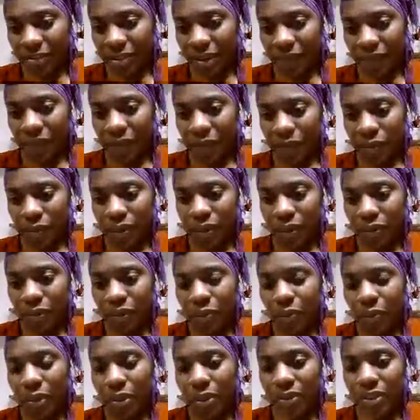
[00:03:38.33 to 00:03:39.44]
phone's doing
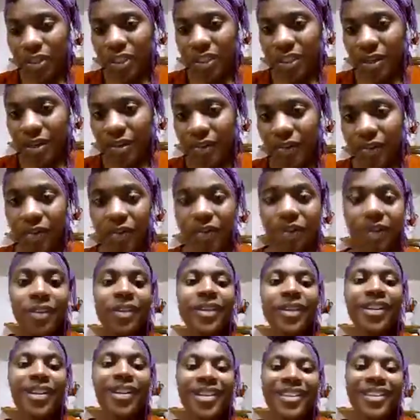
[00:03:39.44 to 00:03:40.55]
weird stuff.
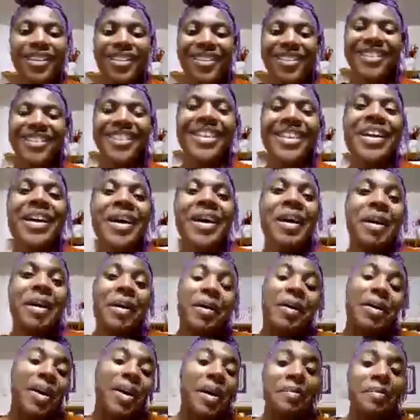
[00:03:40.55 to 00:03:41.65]

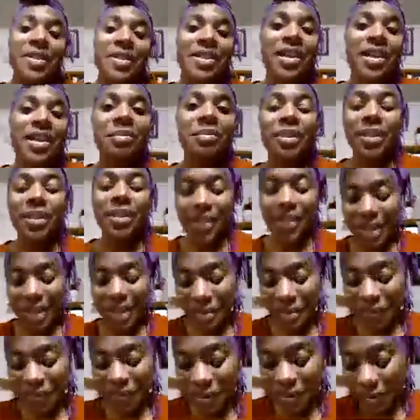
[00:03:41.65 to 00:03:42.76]
Okay, I'm gonna stop looking at my
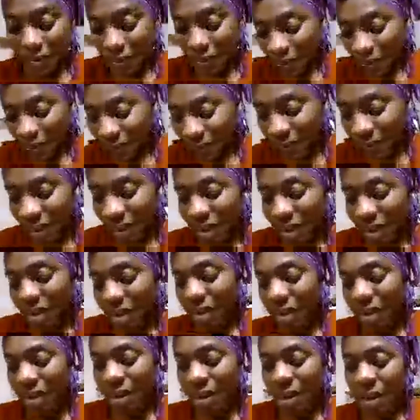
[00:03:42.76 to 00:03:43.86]
phone.
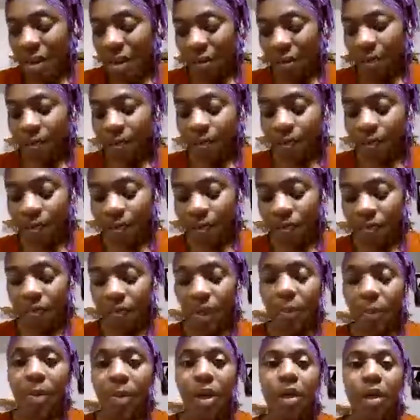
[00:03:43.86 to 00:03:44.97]
Um,
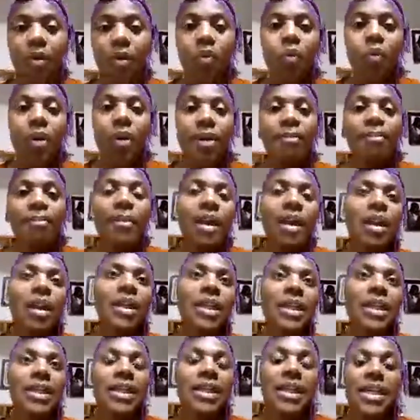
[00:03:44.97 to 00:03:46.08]
but what
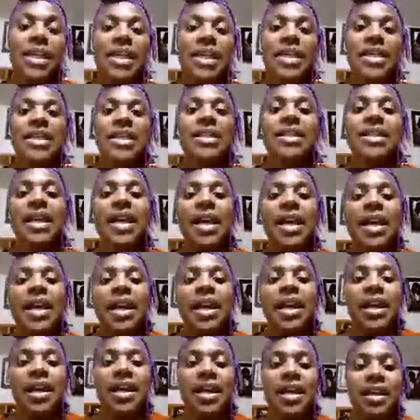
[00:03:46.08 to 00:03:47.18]
melanin is
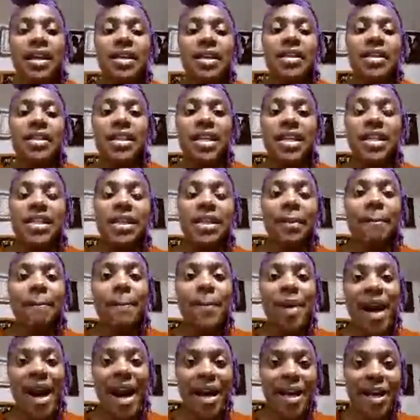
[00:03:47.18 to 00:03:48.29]
it's a
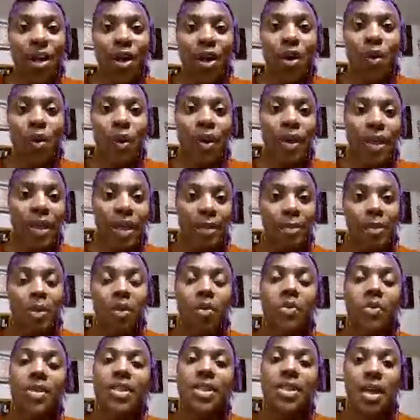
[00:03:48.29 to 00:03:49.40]

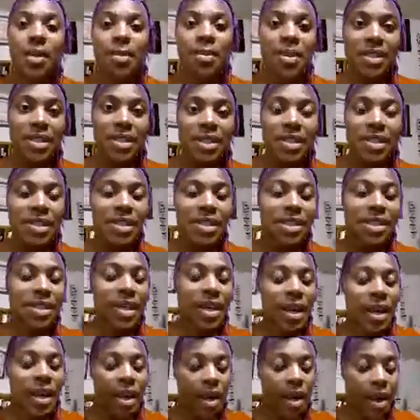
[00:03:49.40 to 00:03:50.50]
biochemical substance
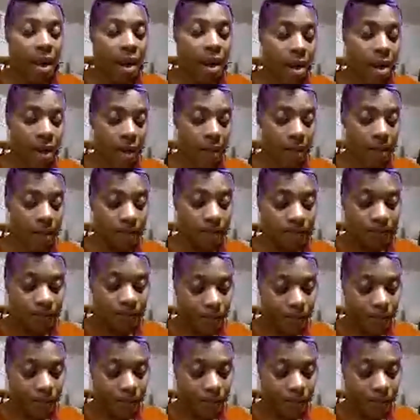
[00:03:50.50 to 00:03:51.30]
um,